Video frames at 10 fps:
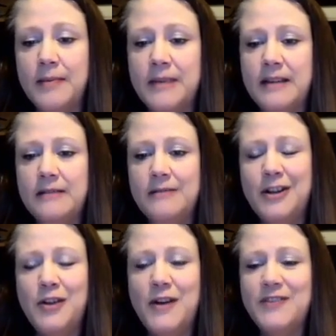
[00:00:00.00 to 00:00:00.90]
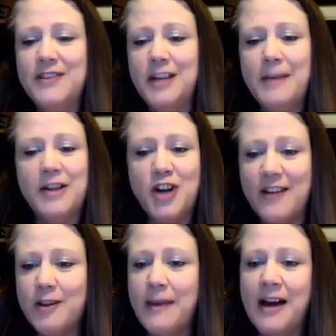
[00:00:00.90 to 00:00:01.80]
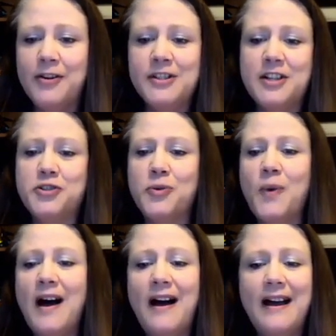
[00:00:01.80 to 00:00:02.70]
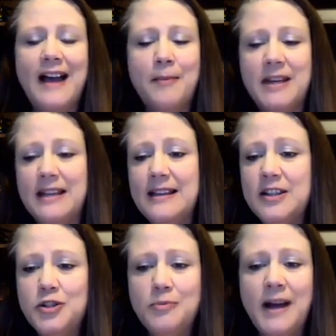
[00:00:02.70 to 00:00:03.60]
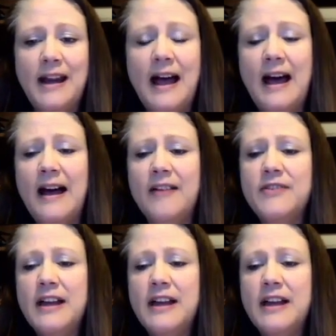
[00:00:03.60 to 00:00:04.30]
And, you have to think about traffic patterns at your Y, how many kids you might have.